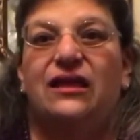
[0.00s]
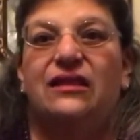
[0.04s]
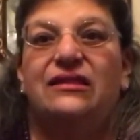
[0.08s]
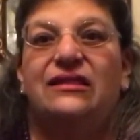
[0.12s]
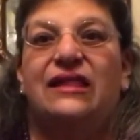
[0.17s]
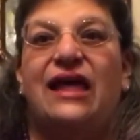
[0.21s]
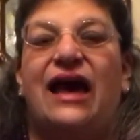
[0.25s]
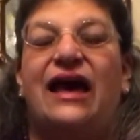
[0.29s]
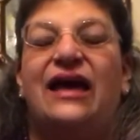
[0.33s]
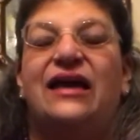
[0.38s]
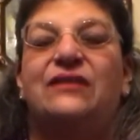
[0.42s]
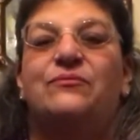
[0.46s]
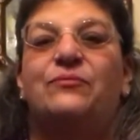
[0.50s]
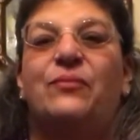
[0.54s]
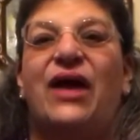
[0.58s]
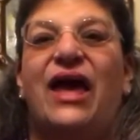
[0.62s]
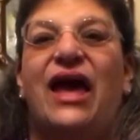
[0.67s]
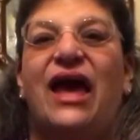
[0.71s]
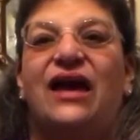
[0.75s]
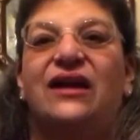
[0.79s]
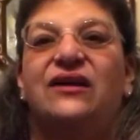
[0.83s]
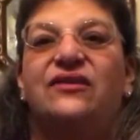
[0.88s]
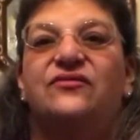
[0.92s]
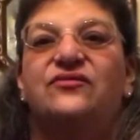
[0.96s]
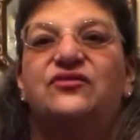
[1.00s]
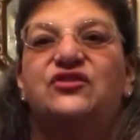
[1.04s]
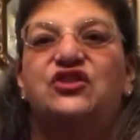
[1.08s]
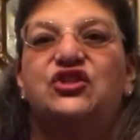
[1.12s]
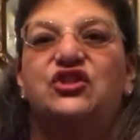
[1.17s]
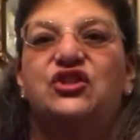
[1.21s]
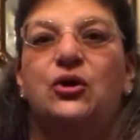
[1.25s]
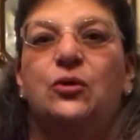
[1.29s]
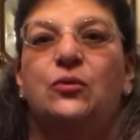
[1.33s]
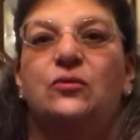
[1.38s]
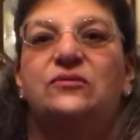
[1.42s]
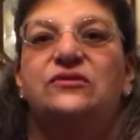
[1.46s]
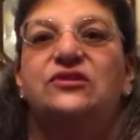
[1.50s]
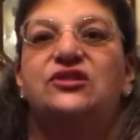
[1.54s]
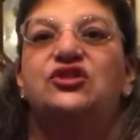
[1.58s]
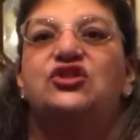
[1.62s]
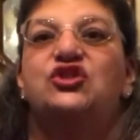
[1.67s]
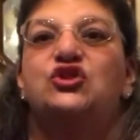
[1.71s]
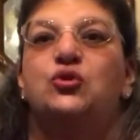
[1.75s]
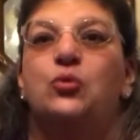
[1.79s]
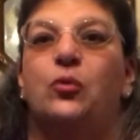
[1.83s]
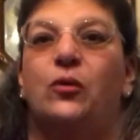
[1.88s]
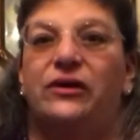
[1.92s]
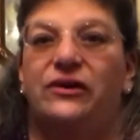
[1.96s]
that pack of stones
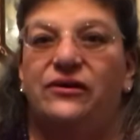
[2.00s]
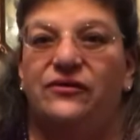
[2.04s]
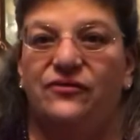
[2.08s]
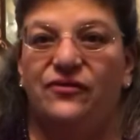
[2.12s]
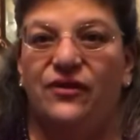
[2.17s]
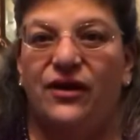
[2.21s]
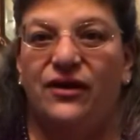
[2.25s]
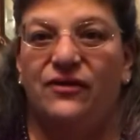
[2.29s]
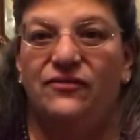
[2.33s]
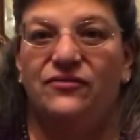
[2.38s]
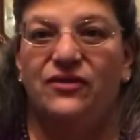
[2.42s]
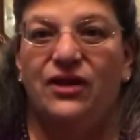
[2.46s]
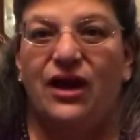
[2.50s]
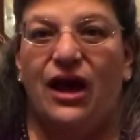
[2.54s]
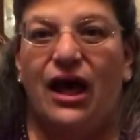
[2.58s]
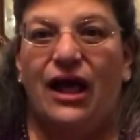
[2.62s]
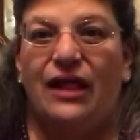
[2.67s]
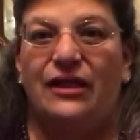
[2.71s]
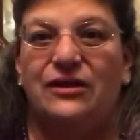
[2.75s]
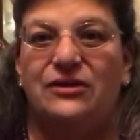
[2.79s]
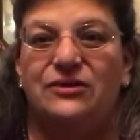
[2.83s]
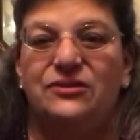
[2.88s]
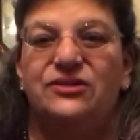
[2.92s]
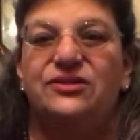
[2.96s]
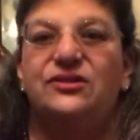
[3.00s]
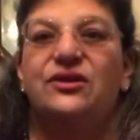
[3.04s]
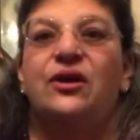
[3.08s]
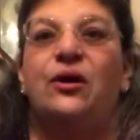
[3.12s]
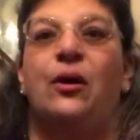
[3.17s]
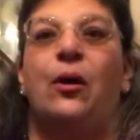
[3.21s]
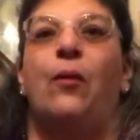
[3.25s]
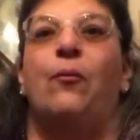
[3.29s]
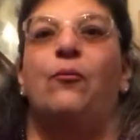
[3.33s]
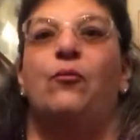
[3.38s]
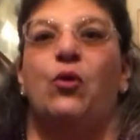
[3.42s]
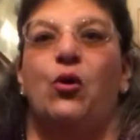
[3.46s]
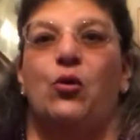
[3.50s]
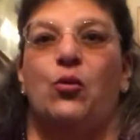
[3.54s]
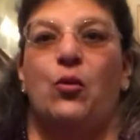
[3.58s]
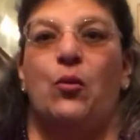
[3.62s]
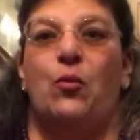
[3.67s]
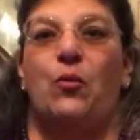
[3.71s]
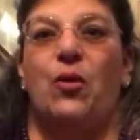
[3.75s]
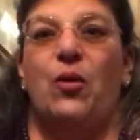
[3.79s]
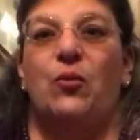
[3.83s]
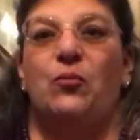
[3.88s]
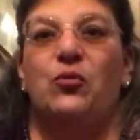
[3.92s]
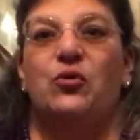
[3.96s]
is $25. But
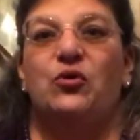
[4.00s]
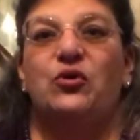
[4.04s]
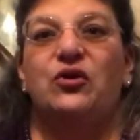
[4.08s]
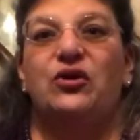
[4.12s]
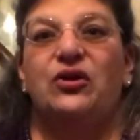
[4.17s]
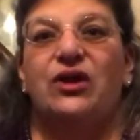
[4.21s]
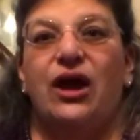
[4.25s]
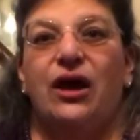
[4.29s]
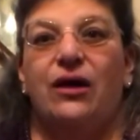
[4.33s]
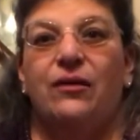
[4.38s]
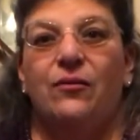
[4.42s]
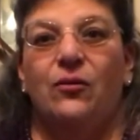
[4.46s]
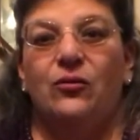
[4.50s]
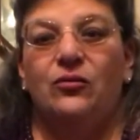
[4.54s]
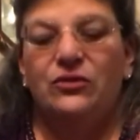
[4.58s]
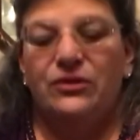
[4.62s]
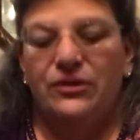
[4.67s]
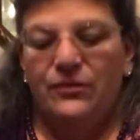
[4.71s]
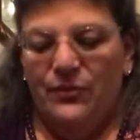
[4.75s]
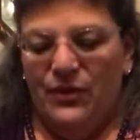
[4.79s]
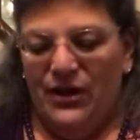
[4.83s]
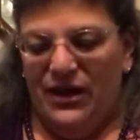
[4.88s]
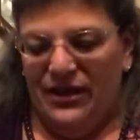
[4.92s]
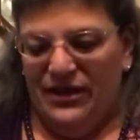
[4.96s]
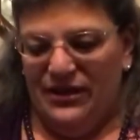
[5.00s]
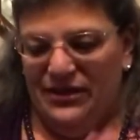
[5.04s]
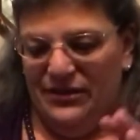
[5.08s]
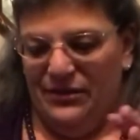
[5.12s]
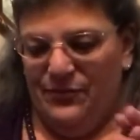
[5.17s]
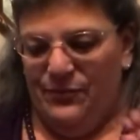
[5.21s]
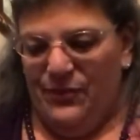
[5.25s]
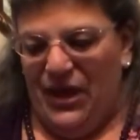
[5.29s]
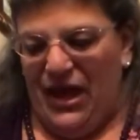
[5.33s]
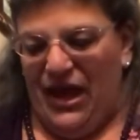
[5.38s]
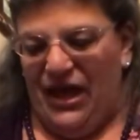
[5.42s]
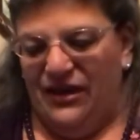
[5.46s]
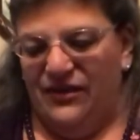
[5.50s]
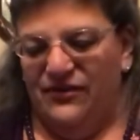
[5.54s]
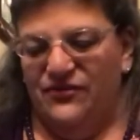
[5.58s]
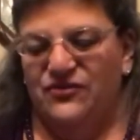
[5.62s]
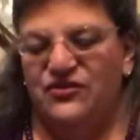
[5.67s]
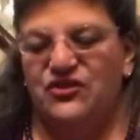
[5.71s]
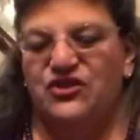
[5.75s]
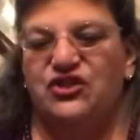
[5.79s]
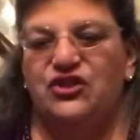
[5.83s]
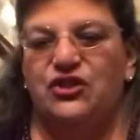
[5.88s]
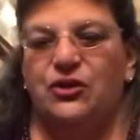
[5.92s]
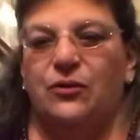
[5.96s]
remember, you're not only buying the pack of
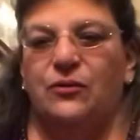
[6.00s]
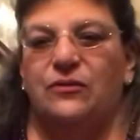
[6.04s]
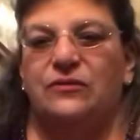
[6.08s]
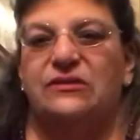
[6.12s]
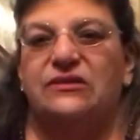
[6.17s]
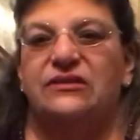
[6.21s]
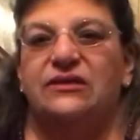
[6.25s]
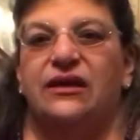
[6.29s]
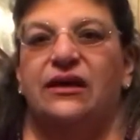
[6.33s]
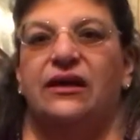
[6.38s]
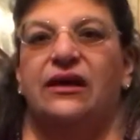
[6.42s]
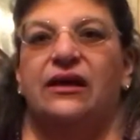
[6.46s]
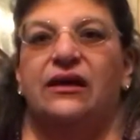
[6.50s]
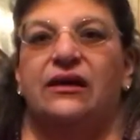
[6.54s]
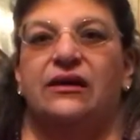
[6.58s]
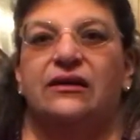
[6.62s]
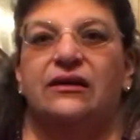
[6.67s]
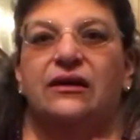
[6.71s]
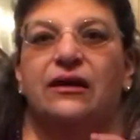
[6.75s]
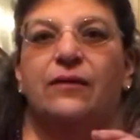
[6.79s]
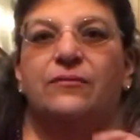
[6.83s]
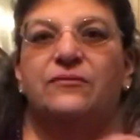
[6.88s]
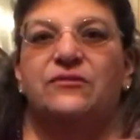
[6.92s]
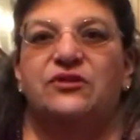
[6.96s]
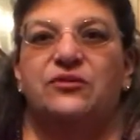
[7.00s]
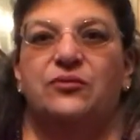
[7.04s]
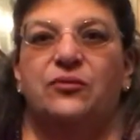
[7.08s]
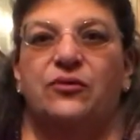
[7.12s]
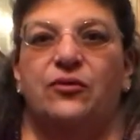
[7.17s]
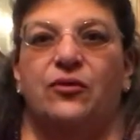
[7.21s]
stones, it comes